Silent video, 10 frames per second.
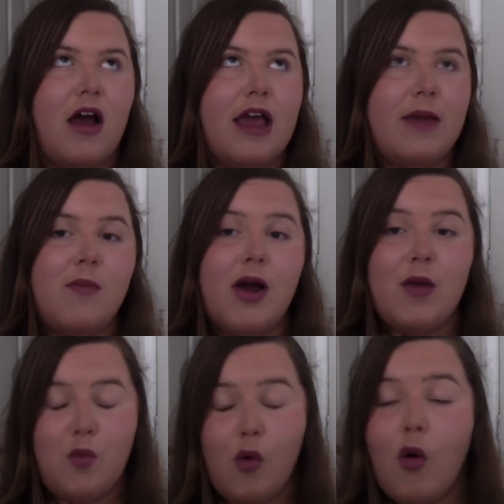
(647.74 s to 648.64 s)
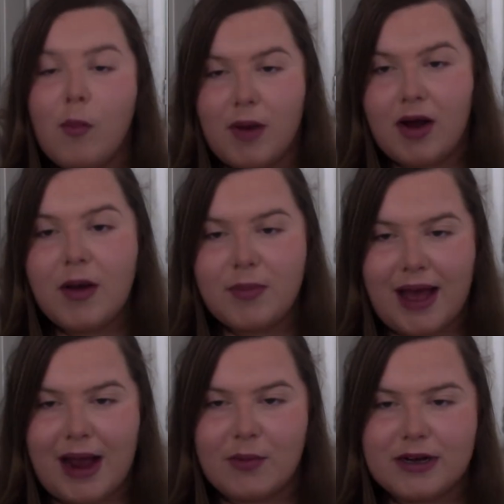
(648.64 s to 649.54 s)
In my warm-up
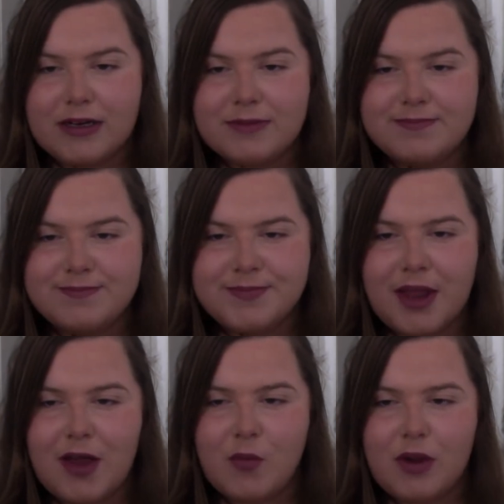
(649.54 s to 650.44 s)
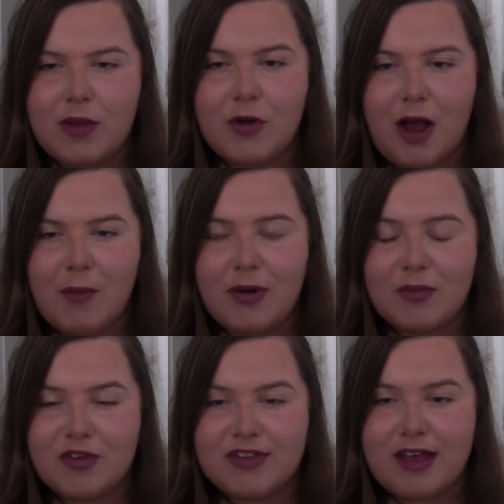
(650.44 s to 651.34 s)
hour, we were coming up
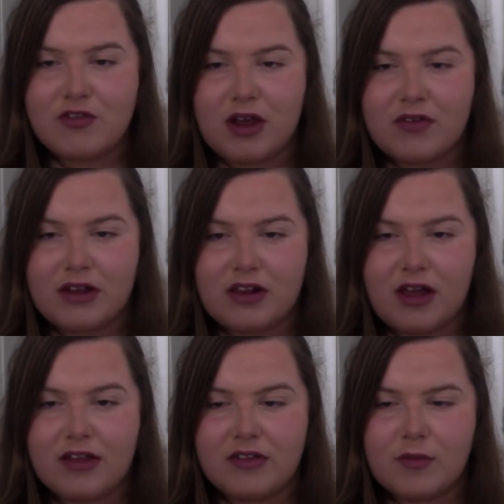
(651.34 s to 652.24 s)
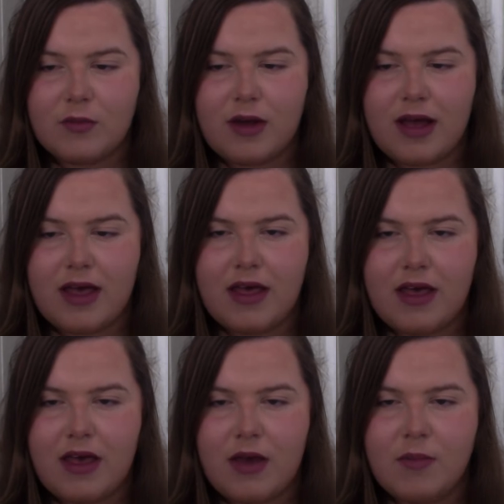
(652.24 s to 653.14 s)
to a set of traffic lights where
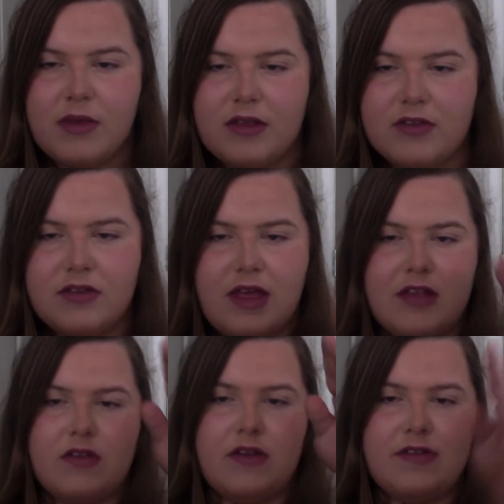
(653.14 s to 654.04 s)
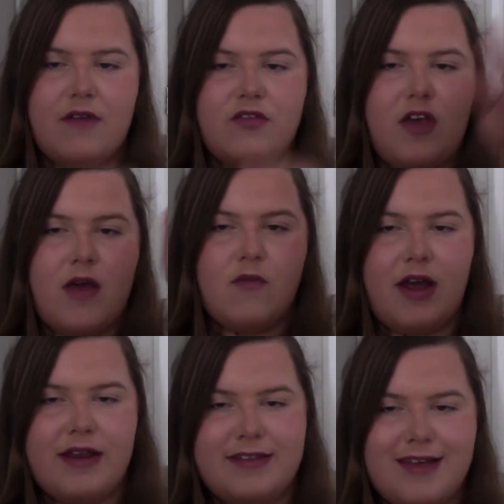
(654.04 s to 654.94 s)
there's a set for turn
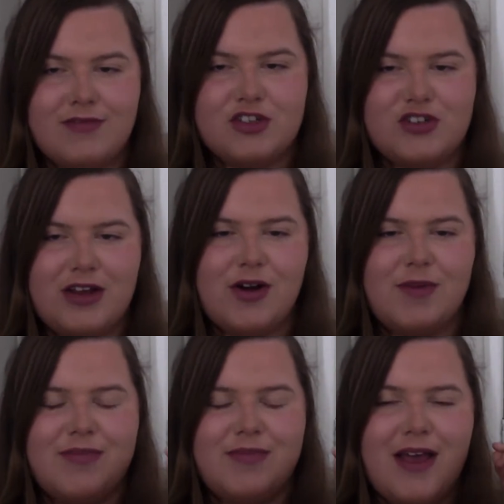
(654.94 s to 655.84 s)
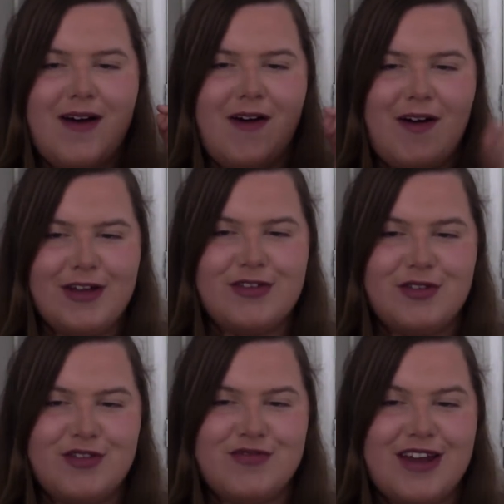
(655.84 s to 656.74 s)
right and a set for straight on. I
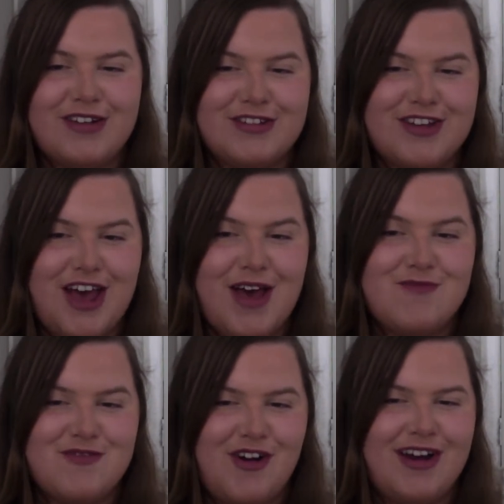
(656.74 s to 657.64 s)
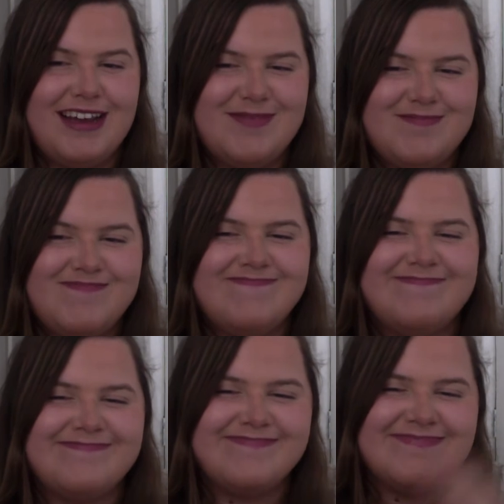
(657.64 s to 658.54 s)
saw the red on turn right
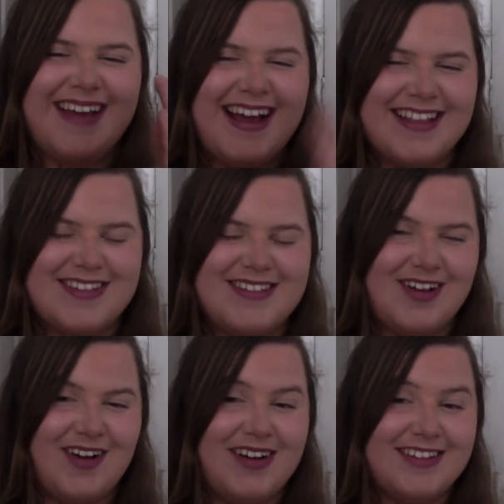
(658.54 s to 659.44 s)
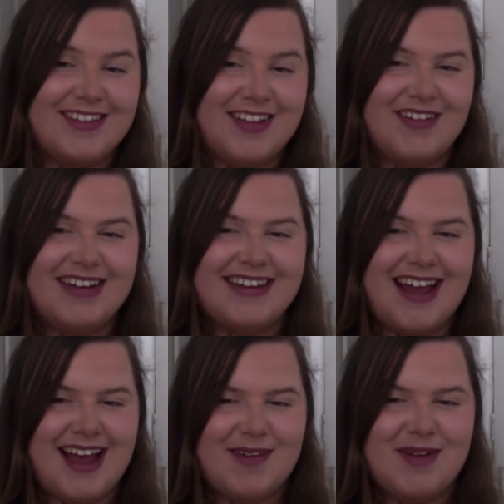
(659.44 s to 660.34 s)
and started slowing
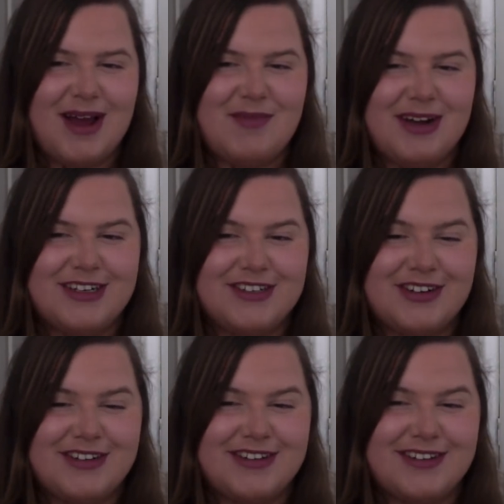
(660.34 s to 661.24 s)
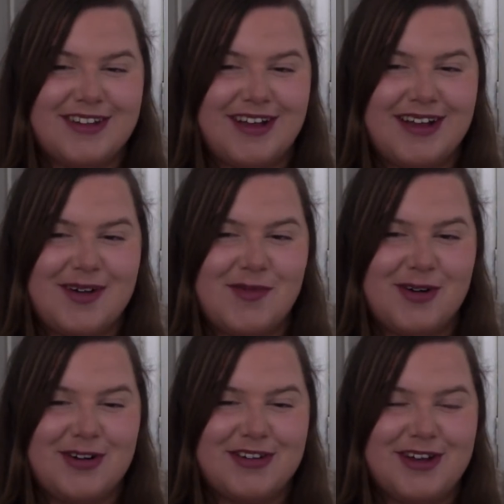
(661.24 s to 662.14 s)
down, and my instructor's like,
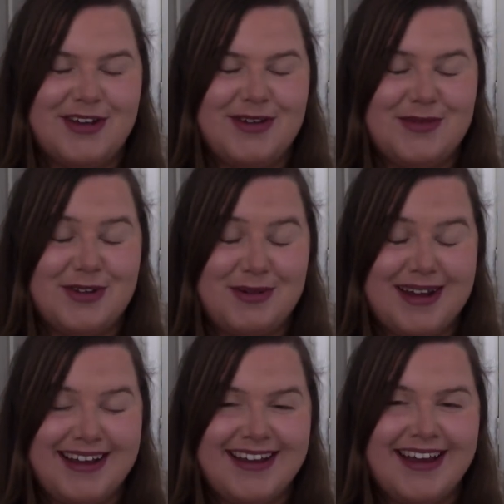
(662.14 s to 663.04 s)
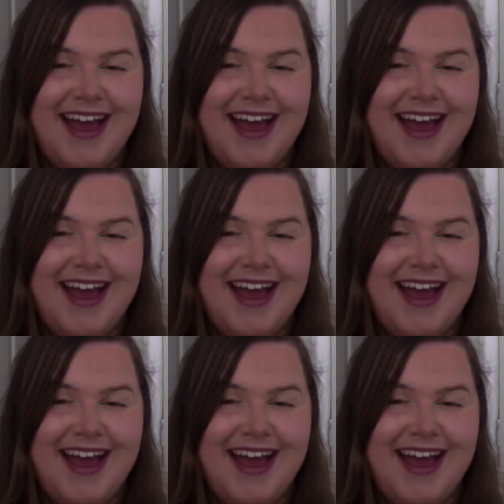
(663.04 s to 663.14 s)
"What are you doing?"